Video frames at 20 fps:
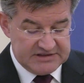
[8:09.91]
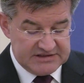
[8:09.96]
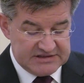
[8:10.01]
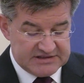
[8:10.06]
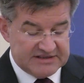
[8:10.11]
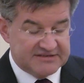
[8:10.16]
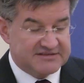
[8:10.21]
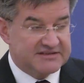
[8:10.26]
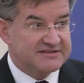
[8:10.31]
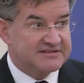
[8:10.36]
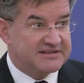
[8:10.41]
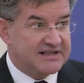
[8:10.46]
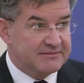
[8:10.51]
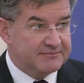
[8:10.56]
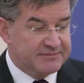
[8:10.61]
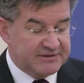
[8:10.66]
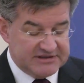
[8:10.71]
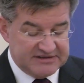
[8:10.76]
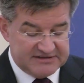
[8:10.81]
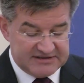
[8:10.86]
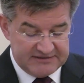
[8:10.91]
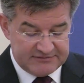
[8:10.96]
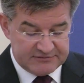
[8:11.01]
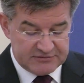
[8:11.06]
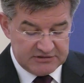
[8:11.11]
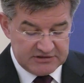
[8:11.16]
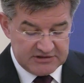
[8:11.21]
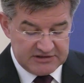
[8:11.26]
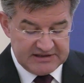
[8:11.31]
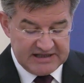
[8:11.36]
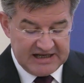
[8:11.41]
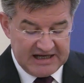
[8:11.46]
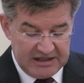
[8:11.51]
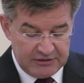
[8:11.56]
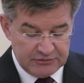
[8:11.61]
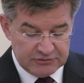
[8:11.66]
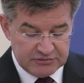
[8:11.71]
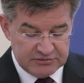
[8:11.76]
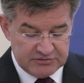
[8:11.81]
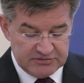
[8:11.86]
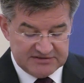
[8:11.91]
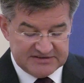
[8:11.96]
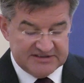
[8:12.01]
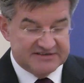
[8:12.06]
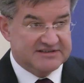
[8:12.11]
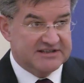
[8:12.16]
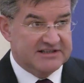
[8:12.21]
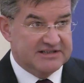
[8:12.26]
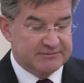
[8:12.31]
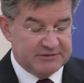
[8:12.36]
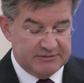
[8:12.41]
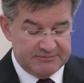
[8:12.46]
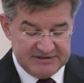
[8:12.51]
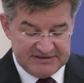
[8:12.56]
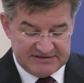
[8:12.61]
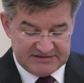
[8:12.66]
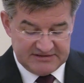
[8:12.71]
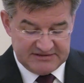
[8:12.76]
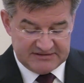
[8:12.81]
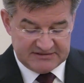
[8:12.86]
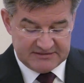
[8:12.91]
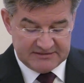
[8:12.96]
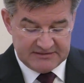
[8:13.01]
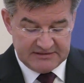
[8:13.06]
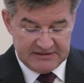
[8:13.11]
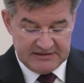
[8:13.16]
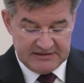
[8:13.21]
Just as companies have to learn how to do sustainable business,